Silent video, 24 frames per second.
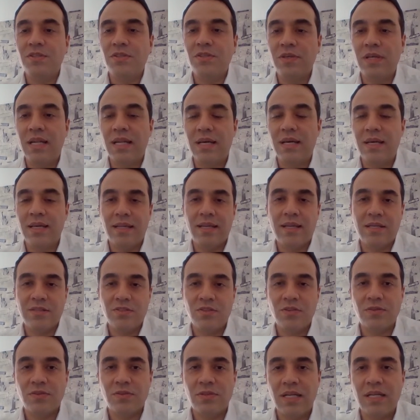That is
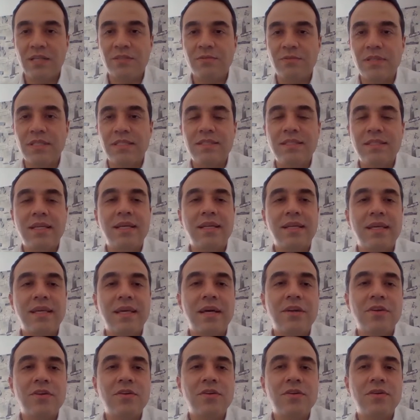one of the most
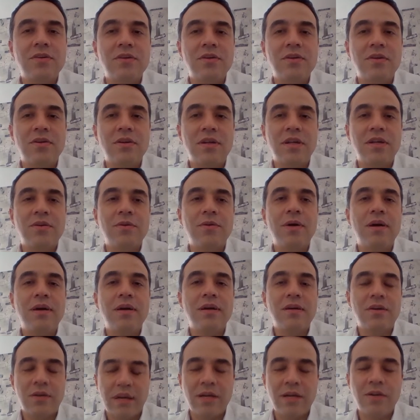important projects,
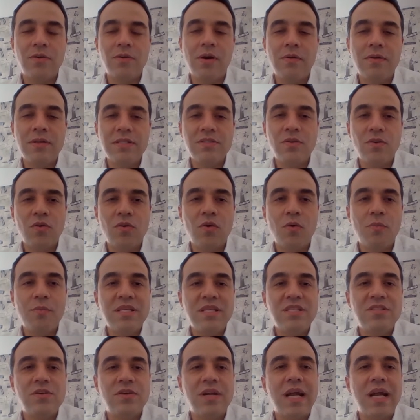but
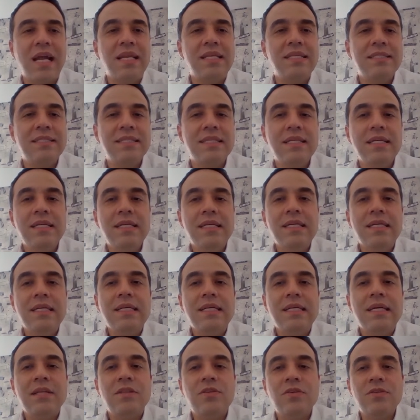very important
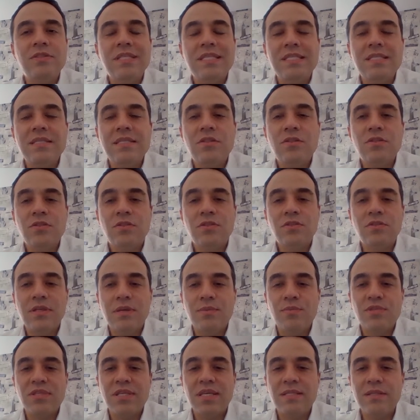challenges
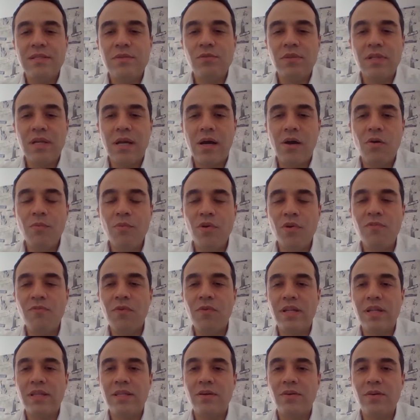because of
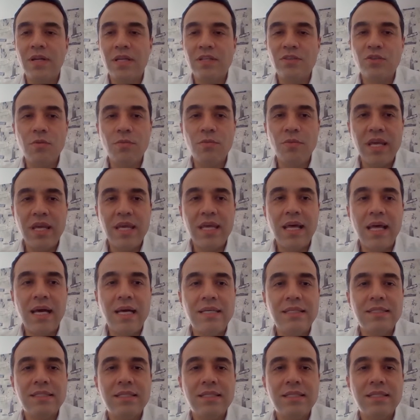previous consultation.